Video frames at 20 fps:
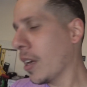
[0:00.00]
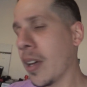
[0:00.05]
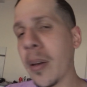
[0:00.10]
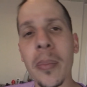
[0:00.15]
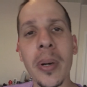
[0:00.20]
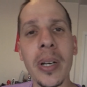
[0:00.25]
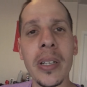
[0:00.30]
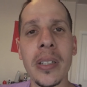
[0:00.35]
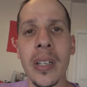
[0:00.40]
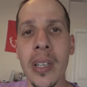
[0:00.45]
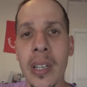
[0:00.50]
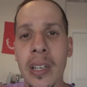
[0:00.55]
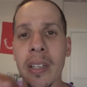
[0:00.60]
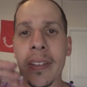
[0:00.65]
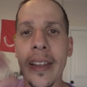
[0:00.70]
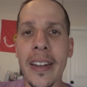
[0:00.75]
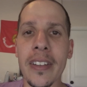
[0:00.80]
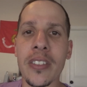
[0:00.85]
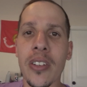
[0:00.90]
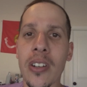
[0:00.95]
But
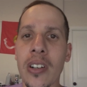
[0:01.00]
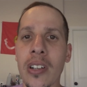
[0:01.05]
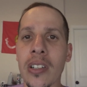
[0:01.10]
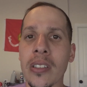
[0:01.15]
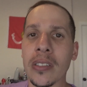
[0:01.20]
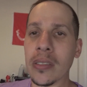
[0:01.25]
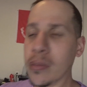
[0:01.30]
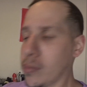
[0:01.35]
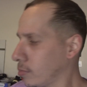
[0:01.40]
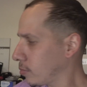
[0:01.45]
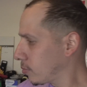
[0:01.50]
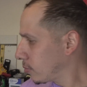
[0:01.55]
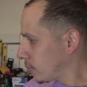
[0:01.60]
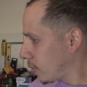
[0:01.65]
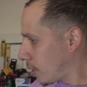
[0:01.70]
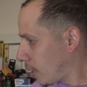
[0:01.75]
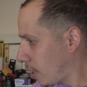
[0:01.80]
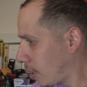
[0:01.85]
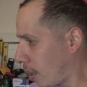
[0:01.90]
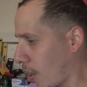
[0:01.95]
that is all.
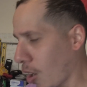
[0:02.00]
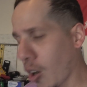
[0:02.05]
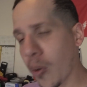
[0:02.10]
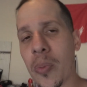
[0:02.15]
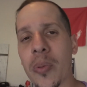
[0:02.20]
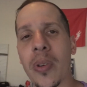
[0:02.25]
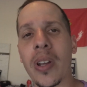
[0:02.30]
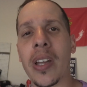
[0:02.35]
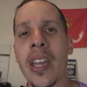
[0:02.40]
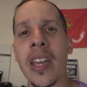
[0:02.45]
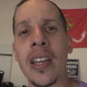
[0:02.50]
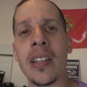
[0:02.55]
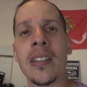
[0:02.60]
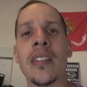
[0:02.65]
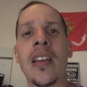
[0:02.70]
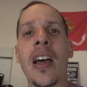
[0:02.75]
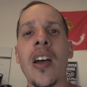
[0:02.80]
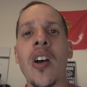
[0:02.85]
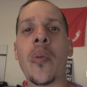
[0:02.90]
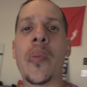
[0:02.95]
I hope
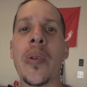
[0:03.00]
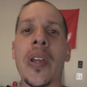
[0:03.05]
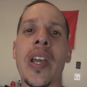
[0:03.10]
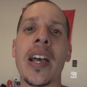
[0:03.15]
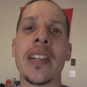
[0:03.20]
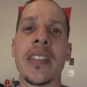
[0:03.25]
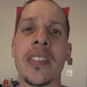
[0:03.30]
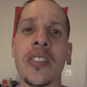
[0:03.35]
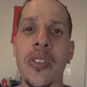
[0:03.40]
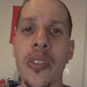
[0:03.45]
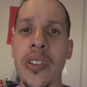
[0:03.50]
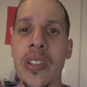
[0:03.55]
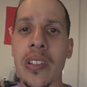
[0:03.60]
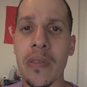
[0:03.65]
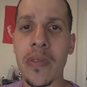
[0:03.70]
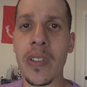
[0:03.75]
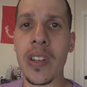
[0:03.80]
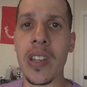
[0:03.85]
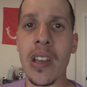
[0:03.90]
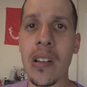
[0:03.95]
you guys enjoyed this
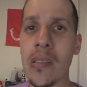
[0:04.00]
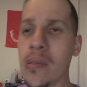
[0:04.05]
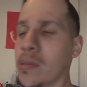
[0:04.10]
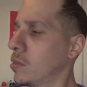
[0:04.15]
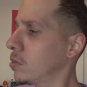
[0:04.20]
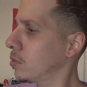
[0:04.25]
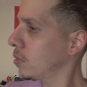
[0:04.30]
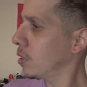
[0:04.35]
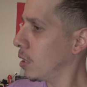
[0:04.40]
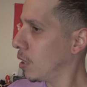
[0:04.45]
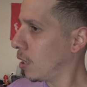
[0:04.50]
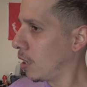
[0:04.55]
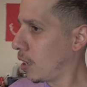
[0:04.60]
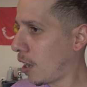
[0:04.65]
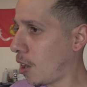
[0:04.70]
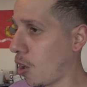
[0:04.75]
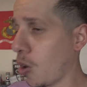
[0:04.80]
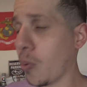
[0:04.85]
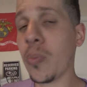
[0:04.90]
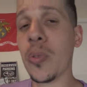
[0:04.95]
video. I
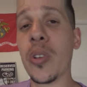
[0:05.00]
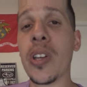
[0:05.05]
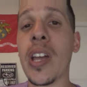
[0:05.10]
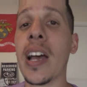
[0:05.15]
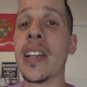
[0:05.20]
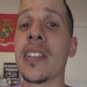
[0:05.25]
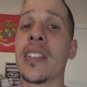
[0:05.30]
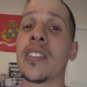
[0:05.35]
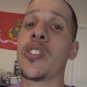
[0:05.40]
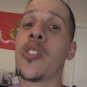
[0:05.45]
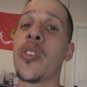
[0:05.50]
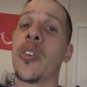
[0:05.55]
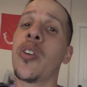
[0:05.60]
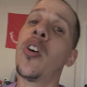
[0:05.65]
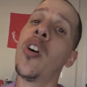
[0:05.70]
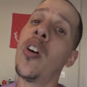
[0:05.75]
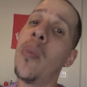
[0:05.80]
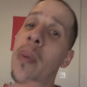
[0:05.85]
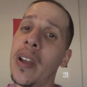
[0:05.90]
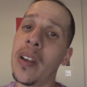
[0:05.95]
hope you guys enjoy
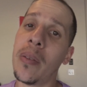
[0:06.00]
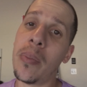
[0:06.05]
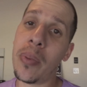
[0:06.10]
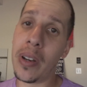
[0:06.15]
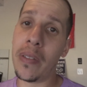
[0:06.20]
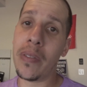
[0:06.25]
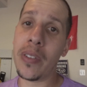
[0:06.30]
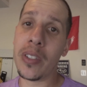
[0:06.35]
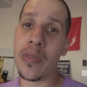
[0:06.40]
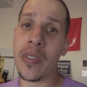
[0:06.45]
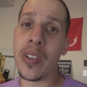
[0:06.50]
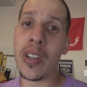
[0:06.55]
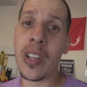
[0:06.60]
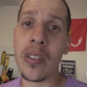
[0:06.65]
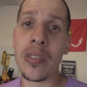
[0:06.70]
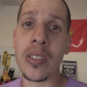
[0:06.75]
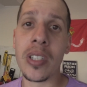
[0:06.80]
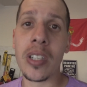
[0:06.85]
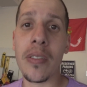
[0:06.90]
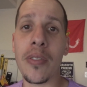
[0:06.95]
all my previous
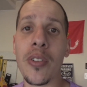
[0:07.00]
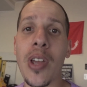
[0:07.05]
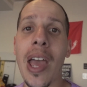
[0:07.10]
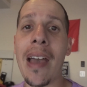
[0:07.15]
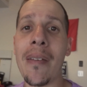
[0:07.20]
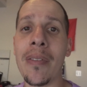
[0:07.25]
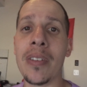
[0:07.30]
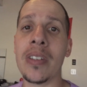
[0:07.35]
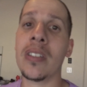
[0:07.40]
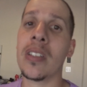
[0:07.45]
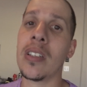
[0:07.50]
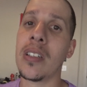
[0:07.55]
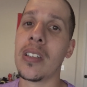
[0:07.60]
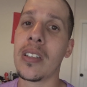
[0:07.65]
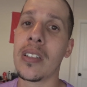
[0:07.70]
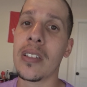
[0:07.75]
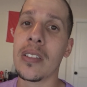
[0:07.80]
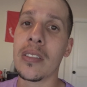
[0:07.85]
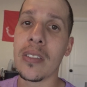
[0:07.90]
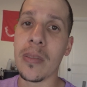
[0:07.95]
videos, and if you haven't
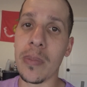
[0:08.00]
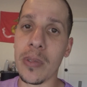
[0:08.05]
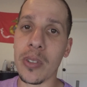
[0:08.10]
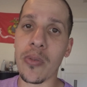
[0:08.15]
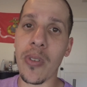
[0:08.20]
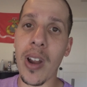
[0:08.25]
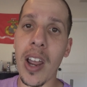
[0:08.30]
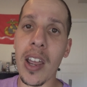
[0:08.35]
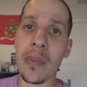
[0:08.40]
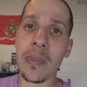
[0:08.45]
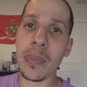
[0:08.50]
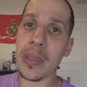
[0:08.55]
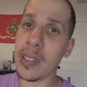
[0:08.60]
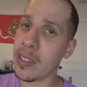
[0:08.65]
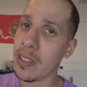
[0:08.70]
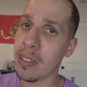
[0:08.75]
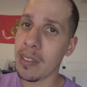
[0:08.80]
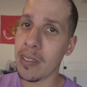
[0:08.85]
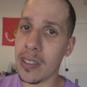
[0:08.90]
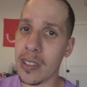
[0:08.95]
subscribed, please
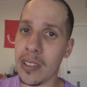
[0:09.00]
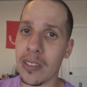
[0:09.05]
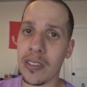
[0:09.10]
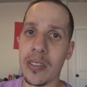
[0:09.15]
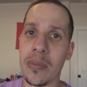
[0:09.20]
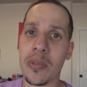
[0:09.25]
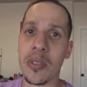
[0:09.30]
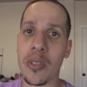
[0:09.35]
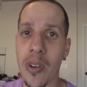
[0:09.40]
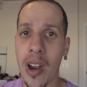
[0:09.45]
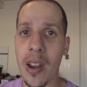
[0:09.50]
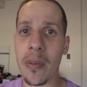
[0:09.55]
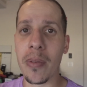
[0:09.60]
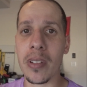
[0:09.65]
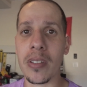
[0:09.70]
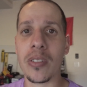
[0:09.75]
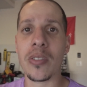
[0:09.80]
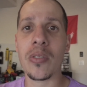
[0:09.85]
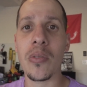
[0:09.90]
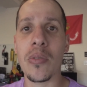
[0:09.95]
consider subscribing
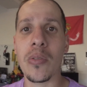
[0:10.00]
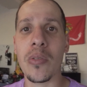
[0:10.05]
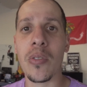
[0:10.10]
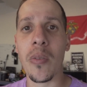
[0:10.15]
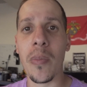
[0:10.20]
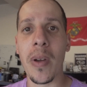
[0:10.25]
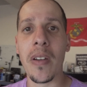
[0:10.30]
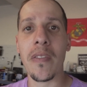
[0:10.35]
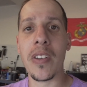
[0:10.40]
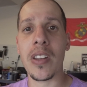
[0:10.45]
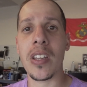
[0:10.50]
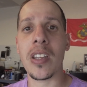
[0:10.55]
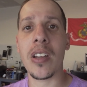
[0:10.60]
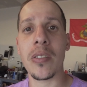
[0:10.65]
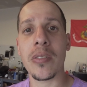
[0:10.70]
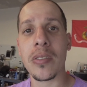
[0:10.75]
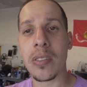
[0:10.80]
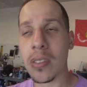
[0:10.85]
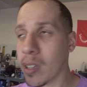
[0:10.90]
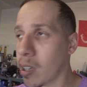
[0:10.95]
to all my
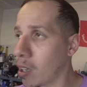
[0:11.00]
videos.